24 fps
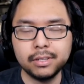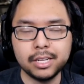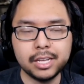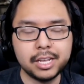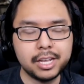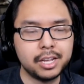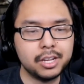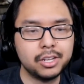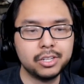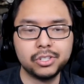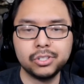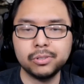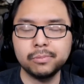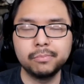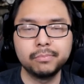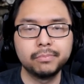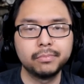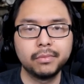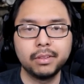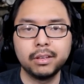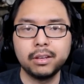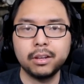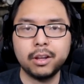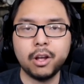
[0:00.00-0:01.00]
is
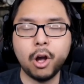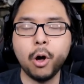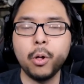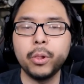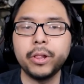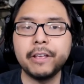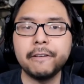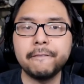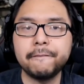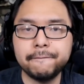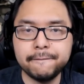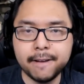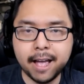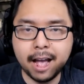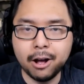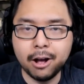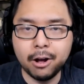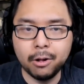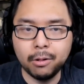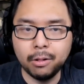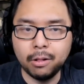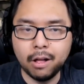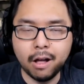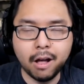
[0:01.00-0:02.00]
calling
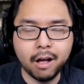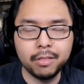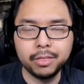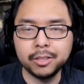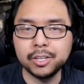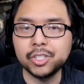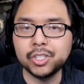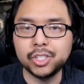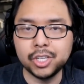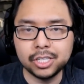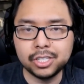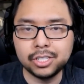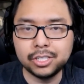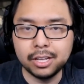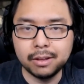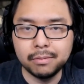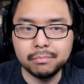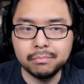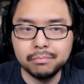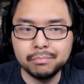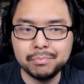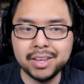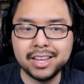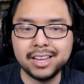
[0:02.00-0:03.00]
foul on the
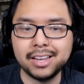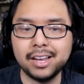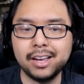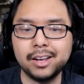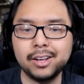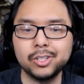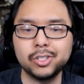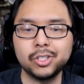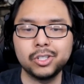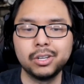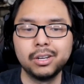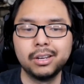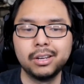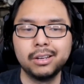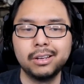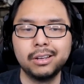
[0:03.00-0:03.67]
system because